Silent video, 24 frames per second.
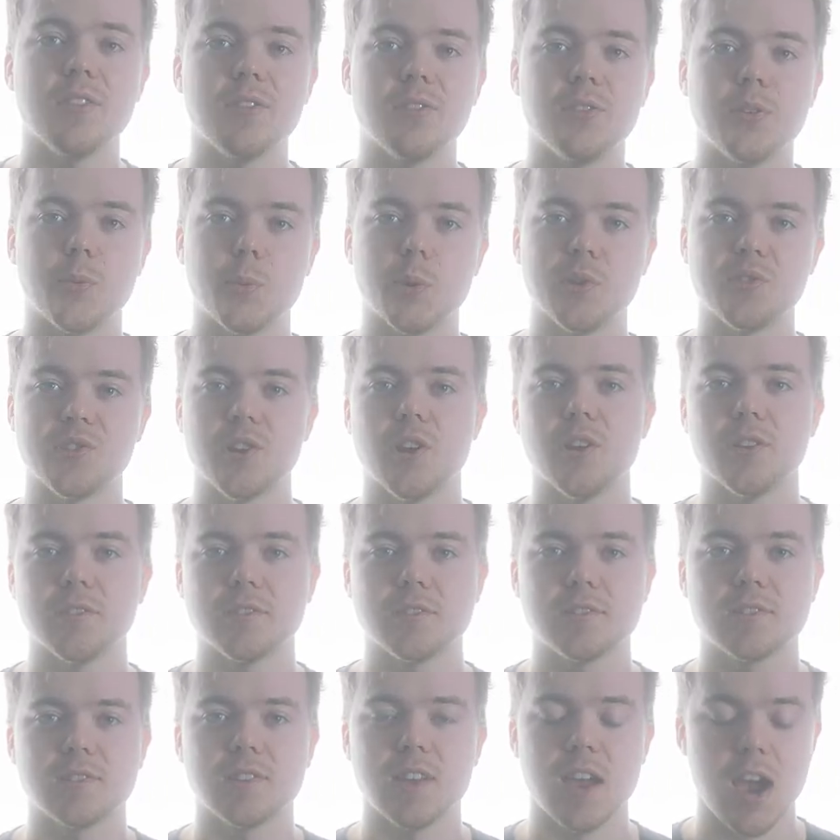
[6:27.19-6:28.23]
The
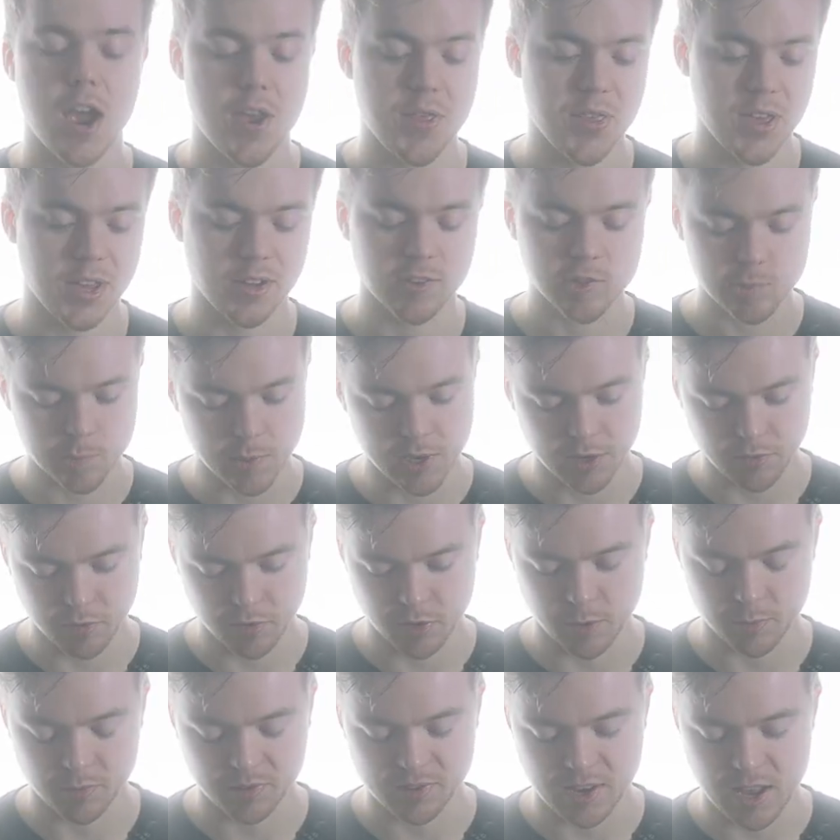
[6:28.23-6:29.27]
results, I think, speak for
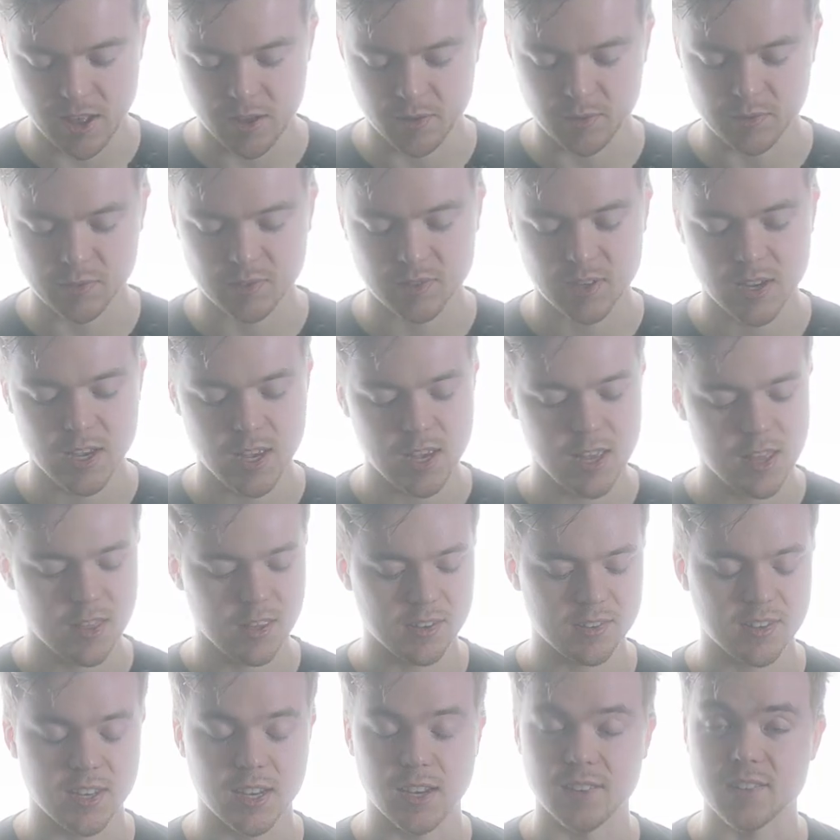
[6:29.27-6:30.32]
themselves.
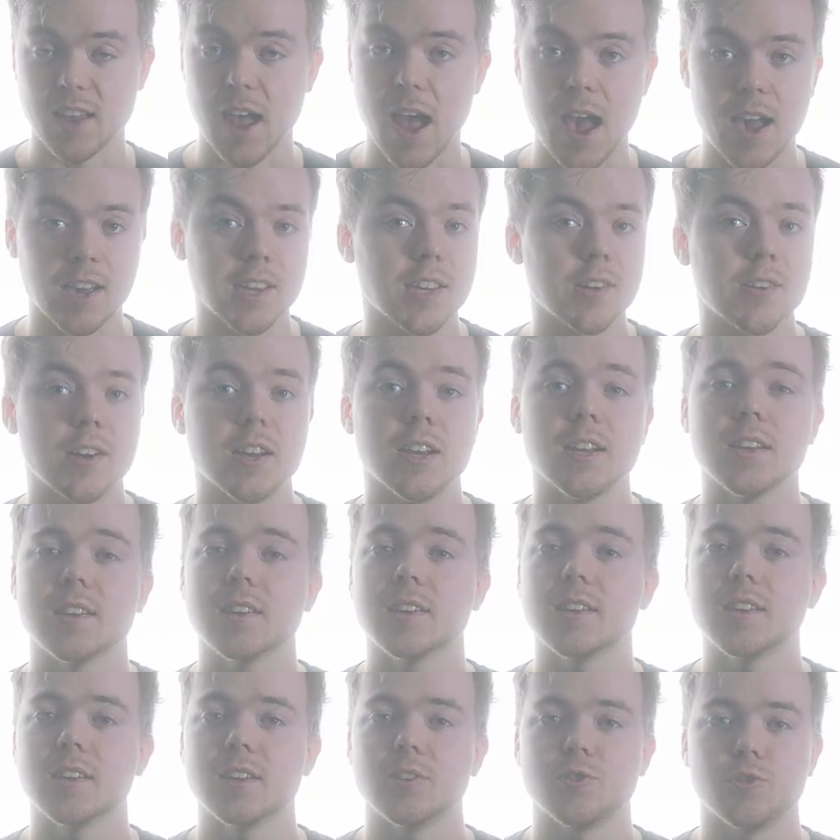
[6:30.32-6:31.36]
This thing is accurate,
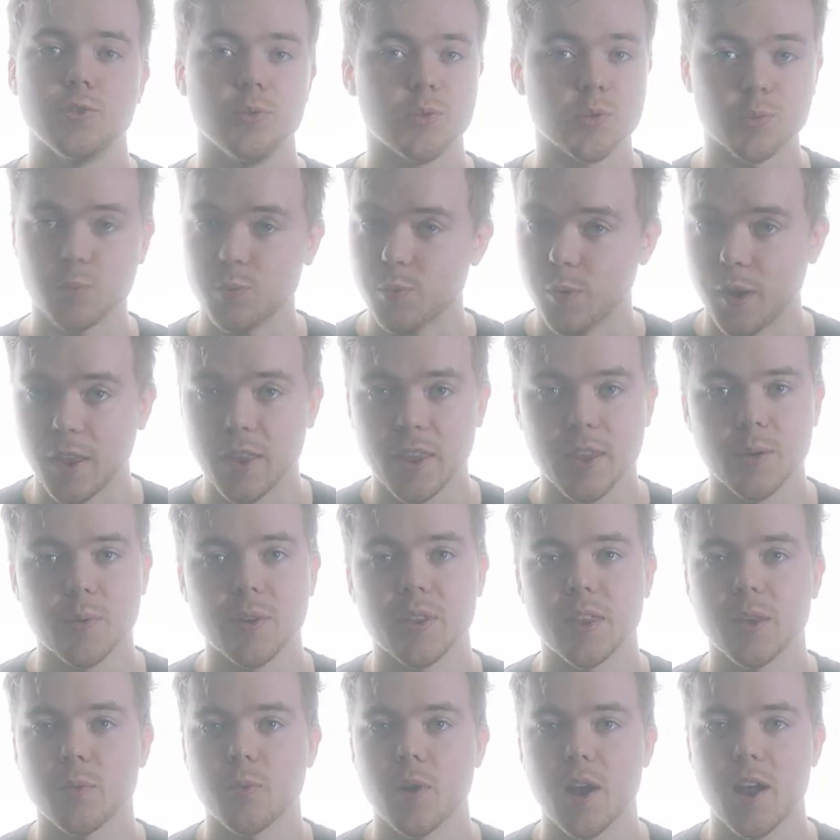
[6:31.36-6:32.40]
shoots really,
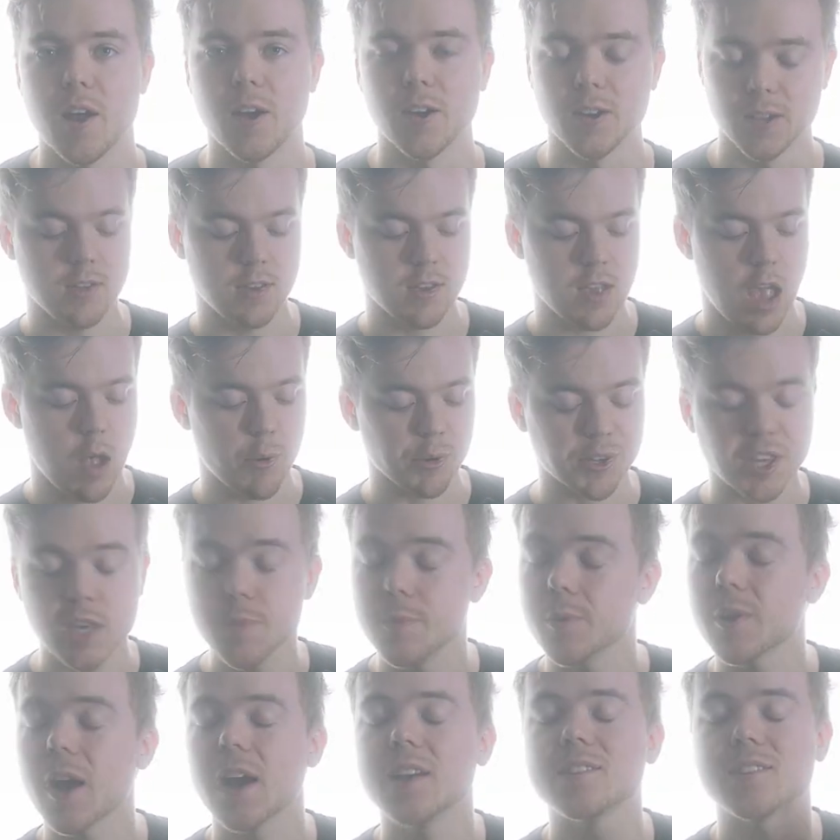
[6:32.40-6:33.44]
really well. I will keep you
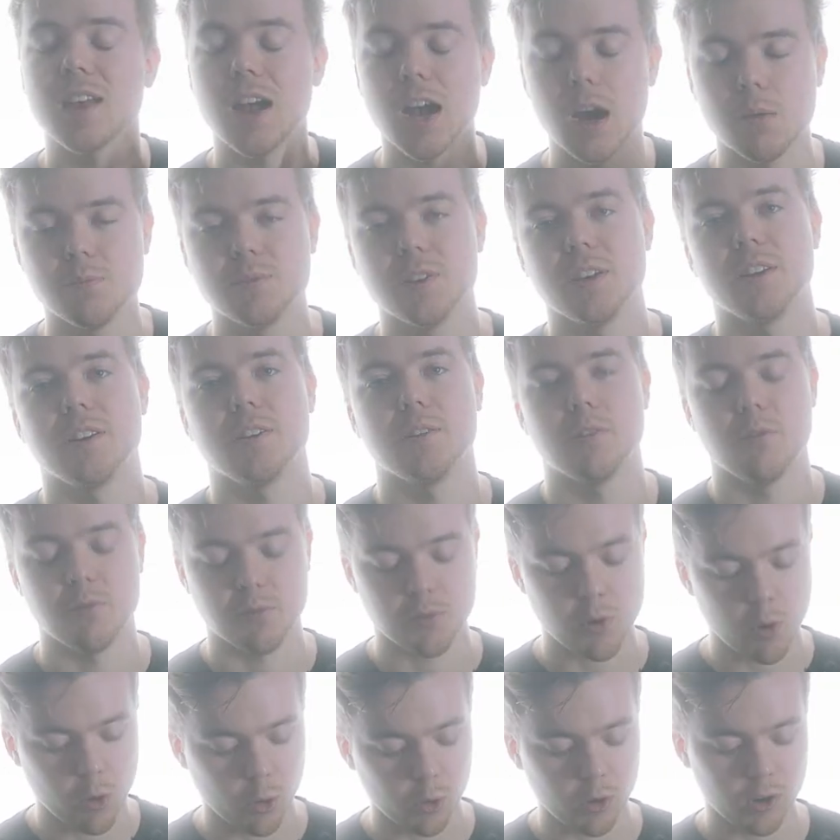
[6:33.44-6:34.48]
guys updated, of
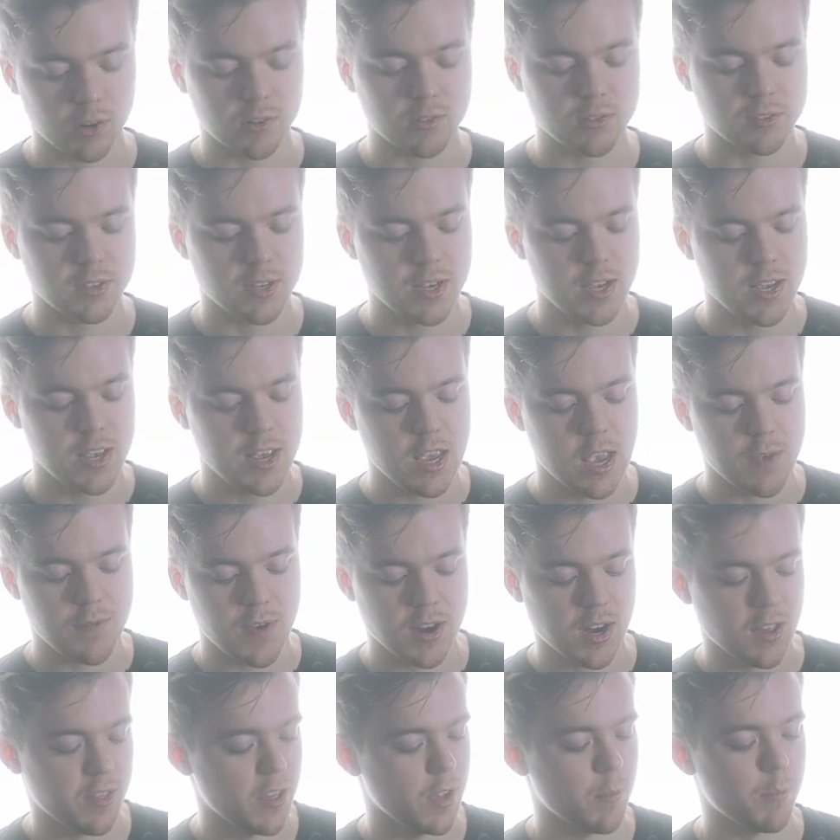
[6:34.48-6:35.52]
course, if
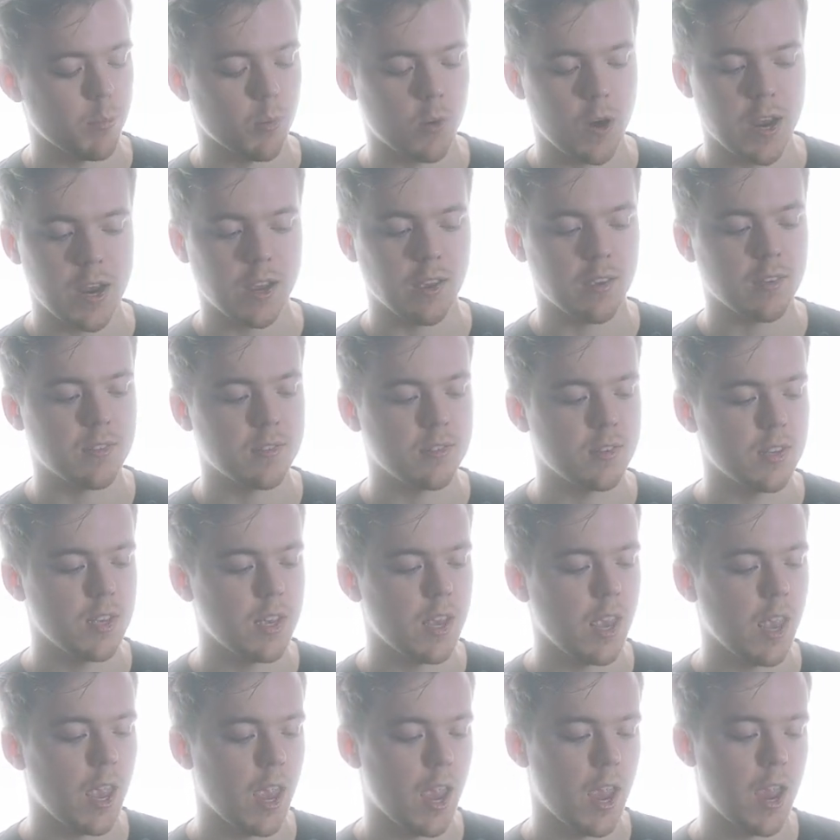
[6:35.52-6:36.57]
anything breaks,
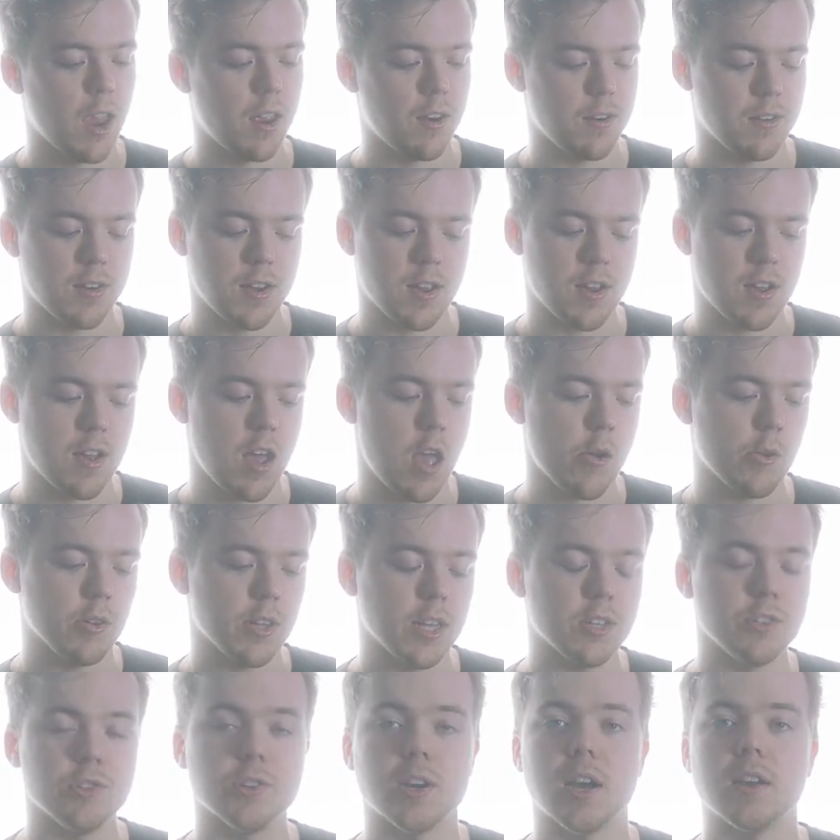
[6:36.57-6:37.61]
and I will
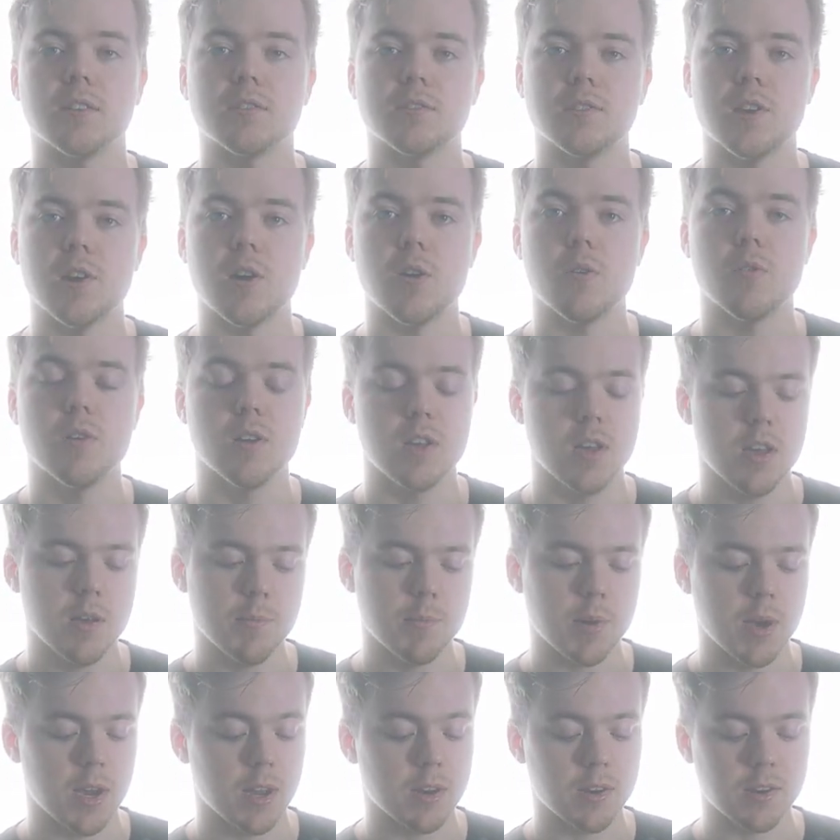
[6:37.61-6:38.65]
let you guys know.
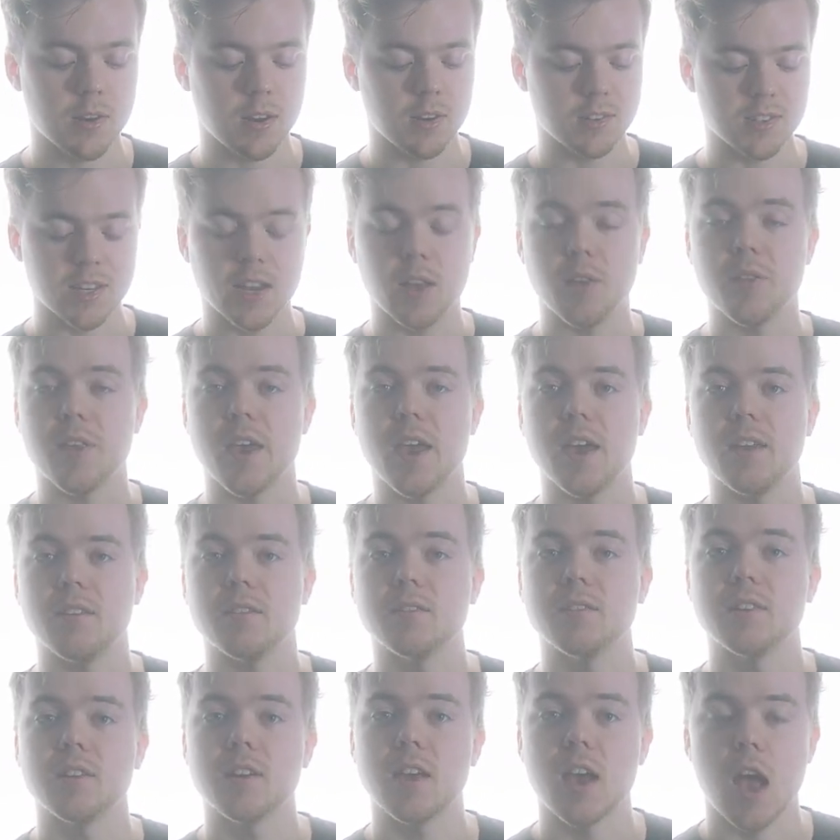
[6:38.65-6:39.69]
But until then,
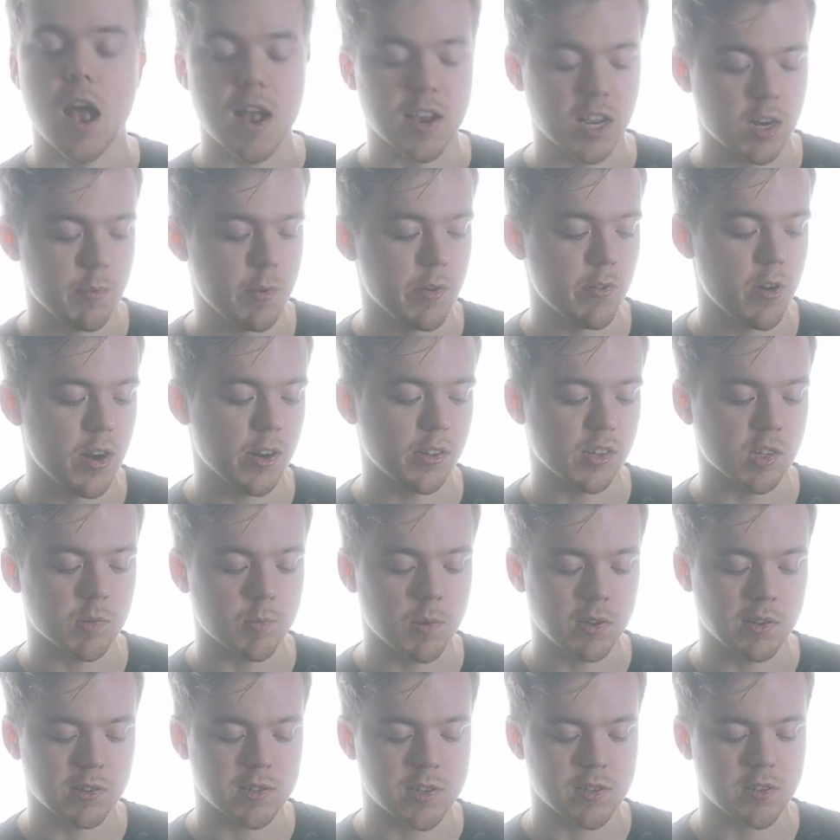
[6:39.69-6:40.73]
I'm gonna be running this
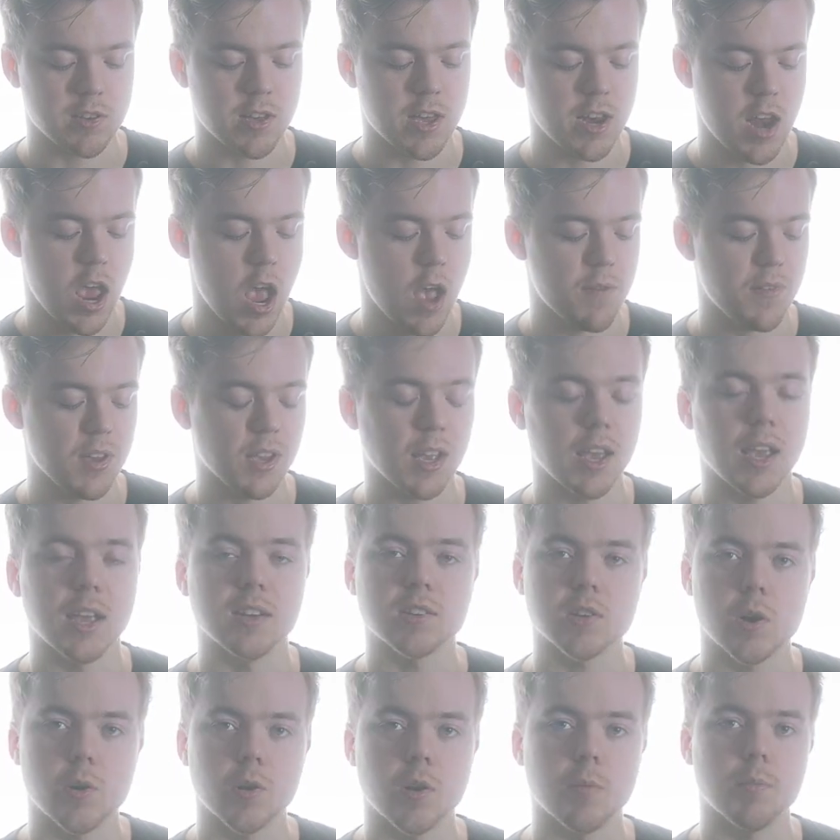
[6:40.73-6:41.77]
pistol and having a
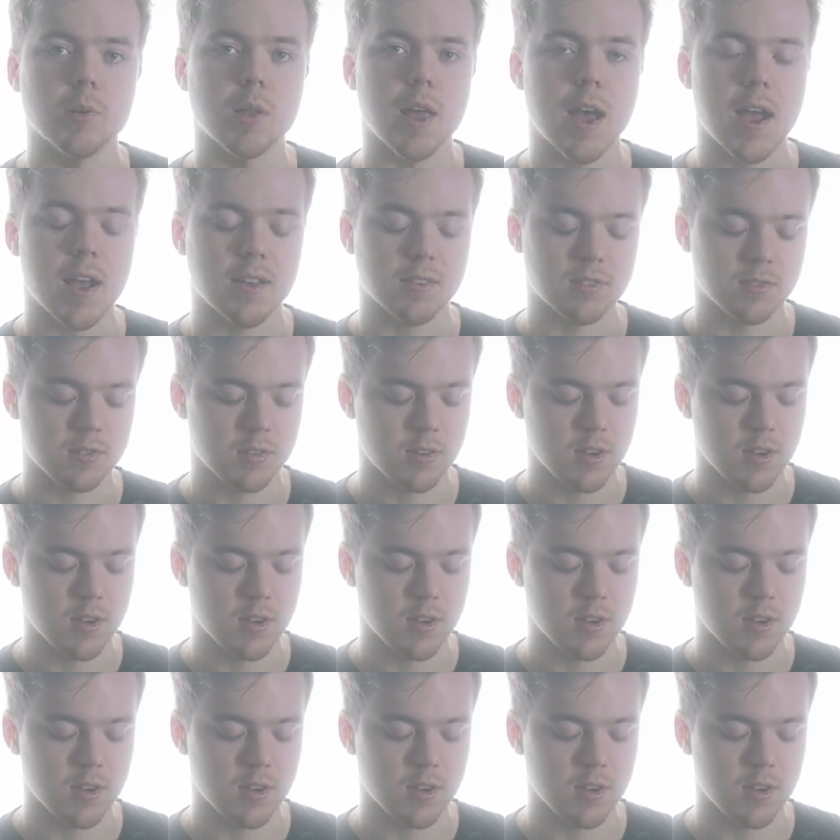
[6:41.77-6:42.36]
total blast.